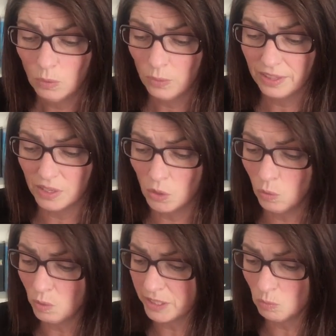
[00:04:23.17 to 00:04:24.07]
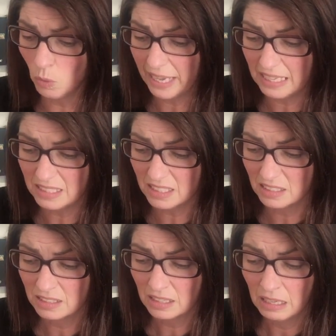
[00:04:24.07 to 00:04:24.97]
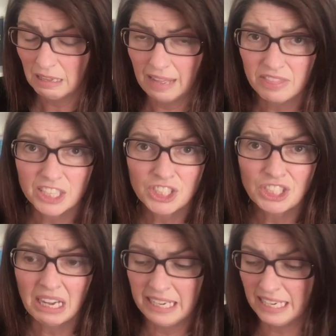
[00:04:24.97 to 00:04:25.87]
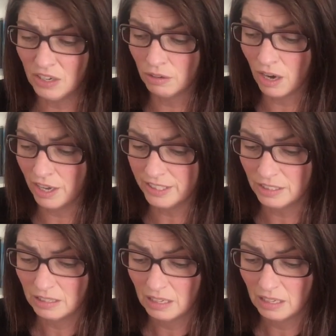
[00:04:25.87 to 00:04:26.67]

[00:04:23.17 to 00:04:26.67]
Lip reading: with the golden wings and the shiny crown